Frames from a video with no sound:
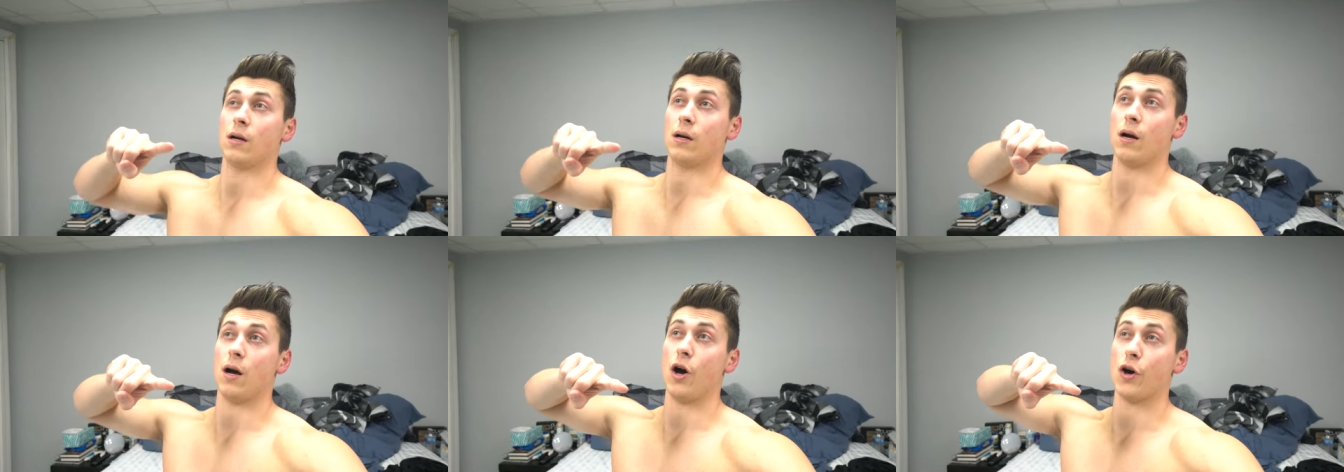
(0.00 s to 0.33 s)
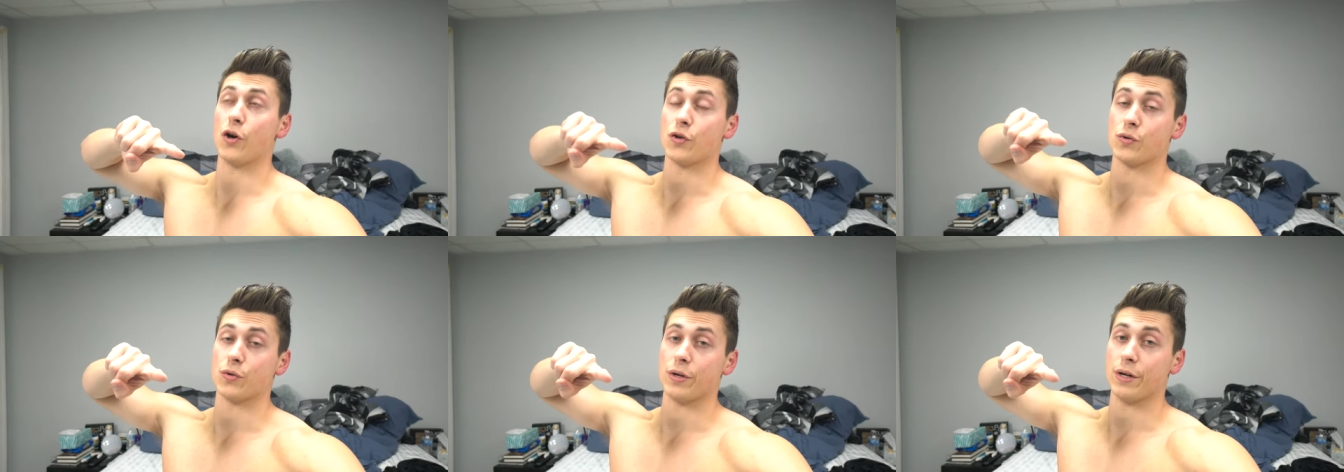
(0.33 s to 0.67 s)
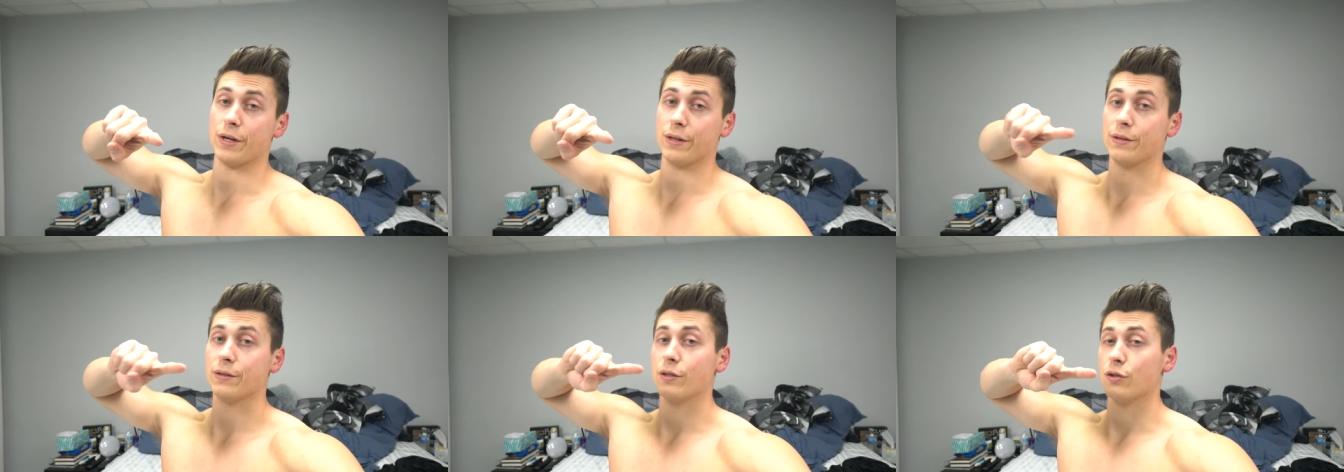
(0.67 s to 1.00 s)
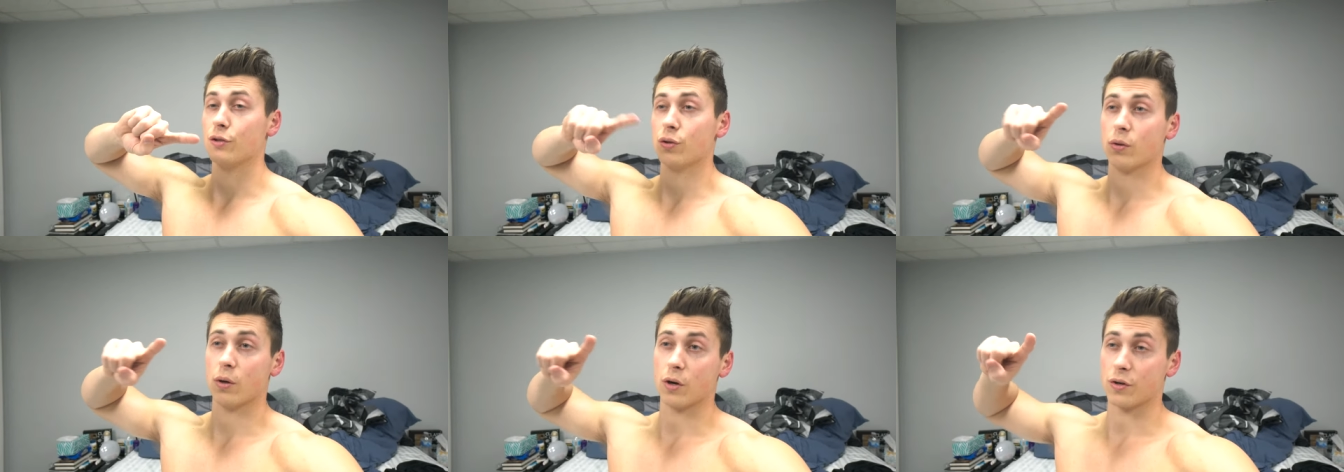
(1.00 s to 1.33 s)
100 to
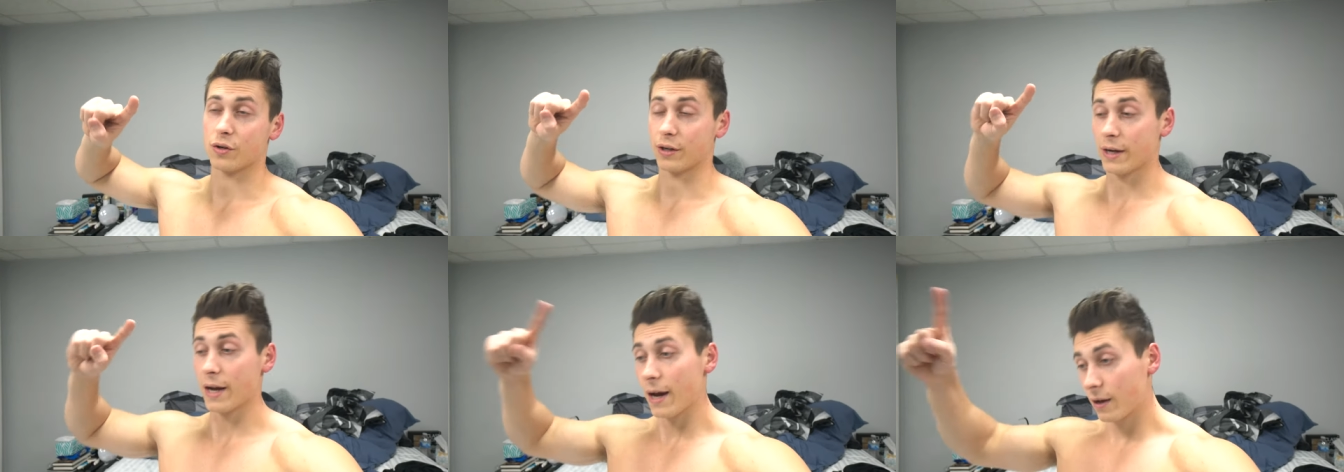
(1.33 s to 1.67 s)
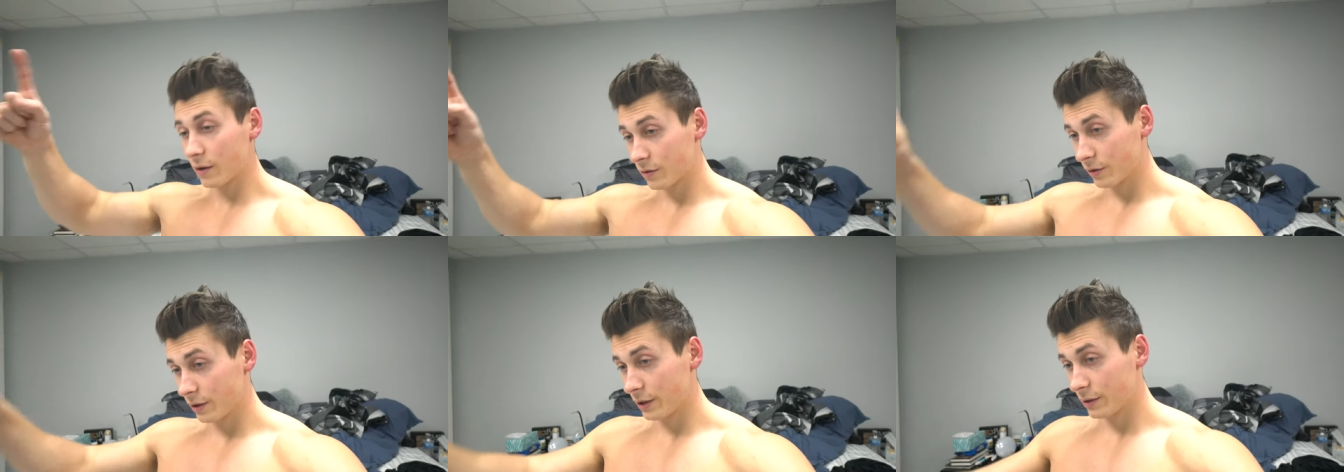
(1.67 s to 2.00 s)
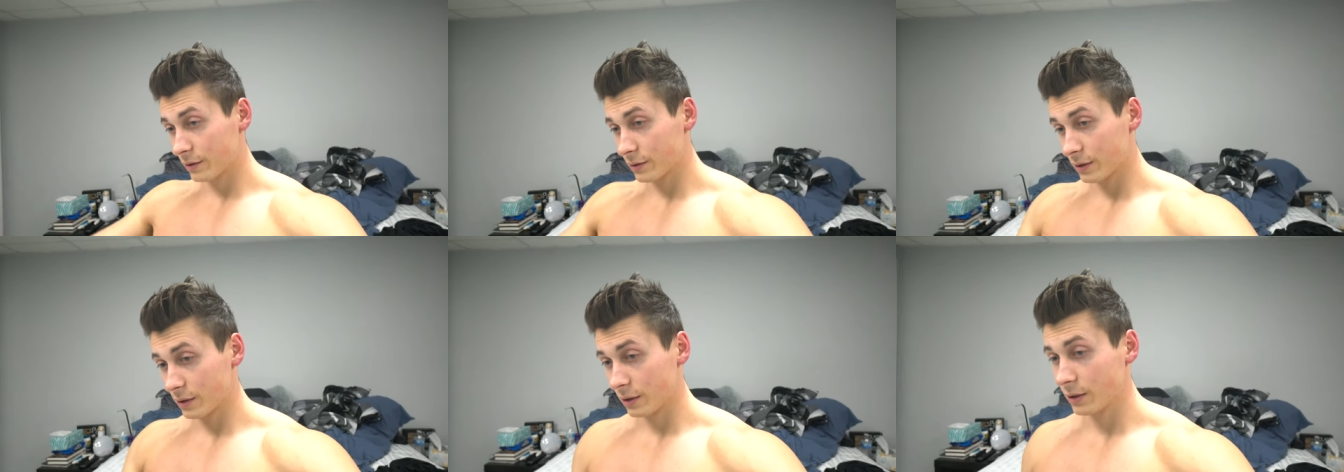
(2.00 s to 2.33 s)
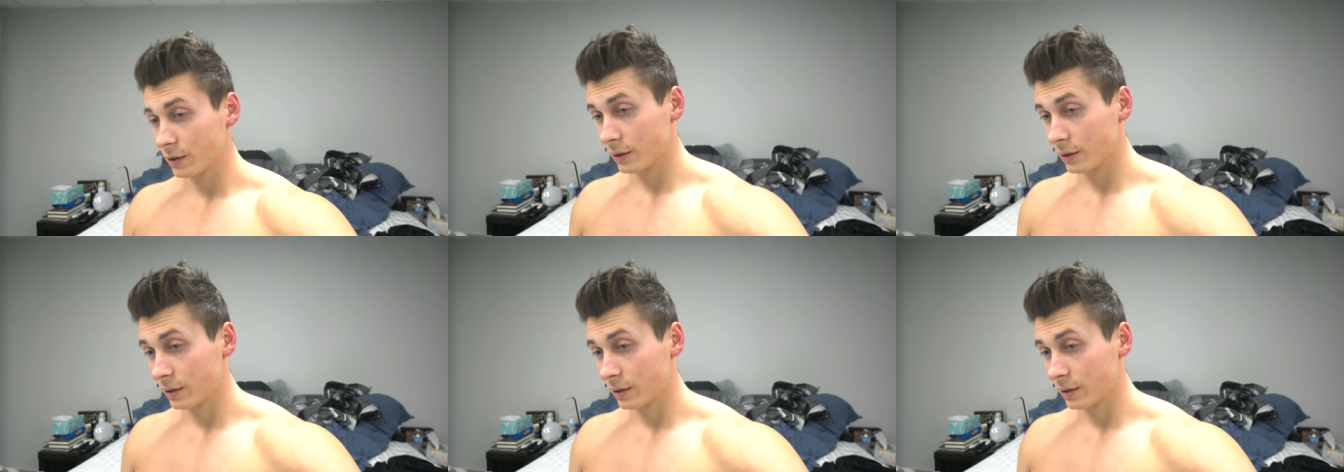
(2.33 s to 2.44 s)
200 calories.